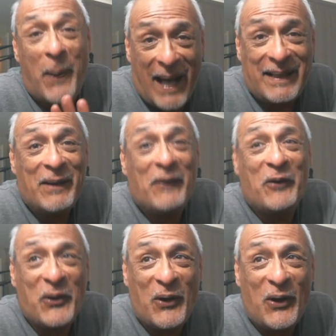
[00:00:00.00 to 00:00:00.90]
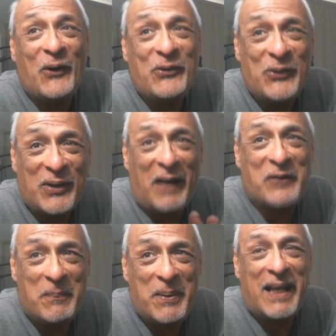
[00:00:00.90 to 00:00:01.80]
But for those who
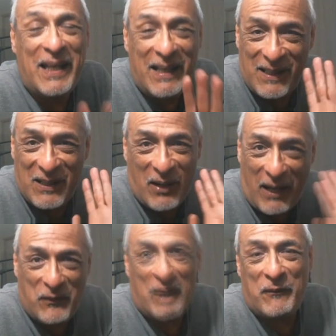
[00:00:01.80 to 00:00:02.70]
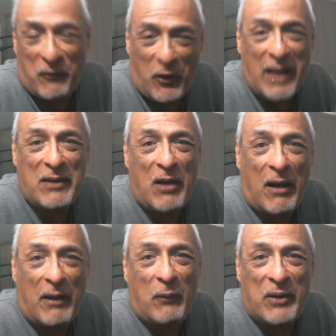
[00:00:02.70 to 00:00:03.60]
love to be, you know, have
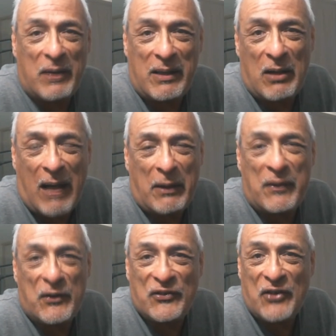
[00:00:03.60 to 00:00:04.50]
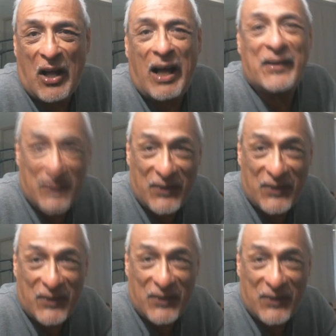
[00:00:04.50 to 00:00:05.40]
frightened uh, with, you know, out of their
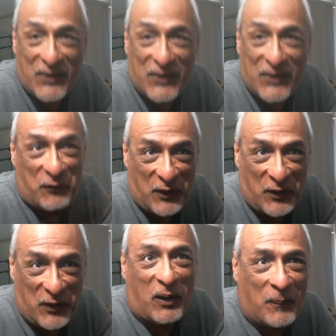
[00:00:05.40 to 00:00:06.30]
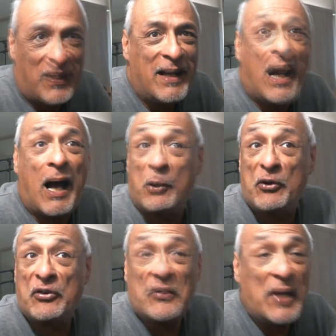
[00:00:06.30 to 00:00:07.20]
socks, that's the film uh,
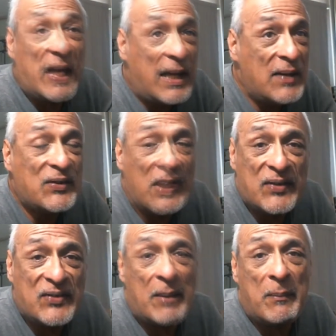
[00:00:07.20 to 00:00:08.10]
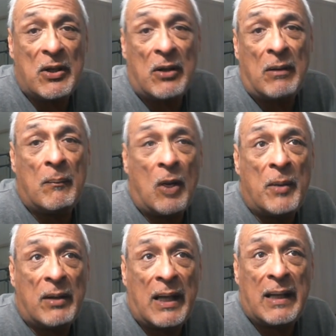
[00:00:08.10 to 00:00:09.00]
Bruce Lee's a seminal
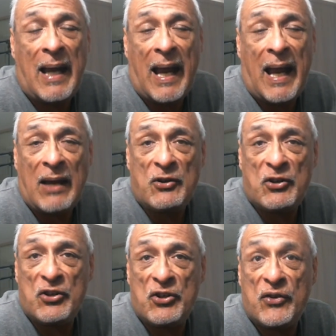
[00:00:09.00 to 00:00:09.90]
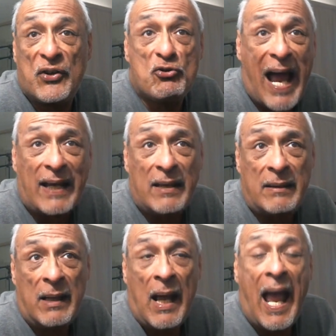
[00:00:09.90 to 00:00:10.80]
moment in Enter the
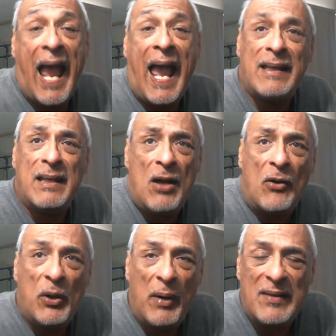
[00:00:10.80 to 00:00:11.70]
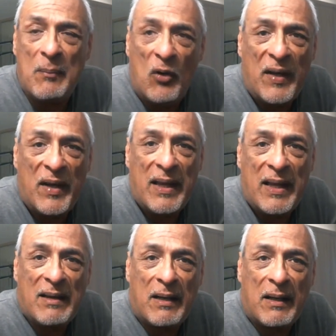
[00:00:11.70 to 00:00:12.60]
Dragon. And, you know, there is a movie
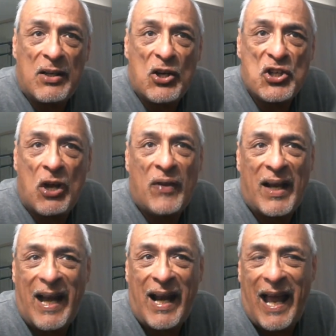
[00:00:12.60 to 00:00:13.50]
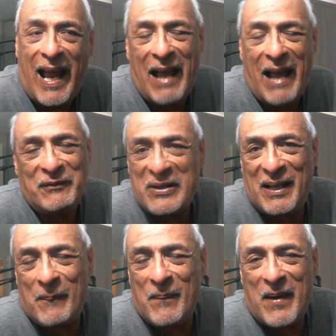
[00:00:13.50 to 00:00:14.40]
that they're going to show that I have to tell
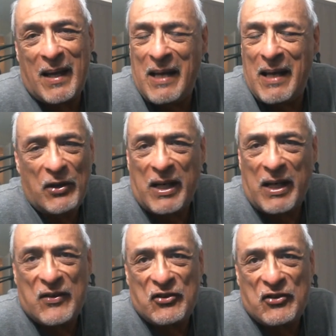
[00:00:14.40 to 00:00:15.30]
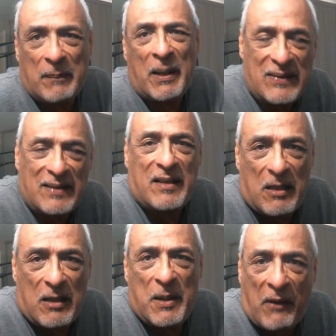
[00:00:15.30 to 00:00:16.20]
you never gets talked about. This is going to
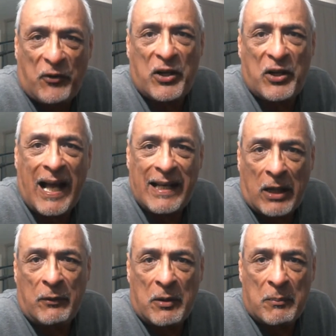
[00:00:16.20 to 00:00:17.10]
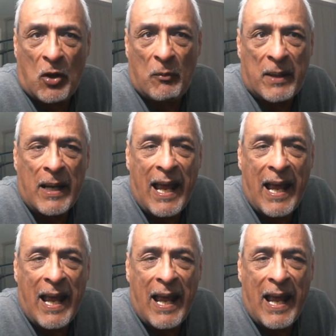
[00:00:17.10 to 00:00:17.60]
be my forgotten Hollywood moment.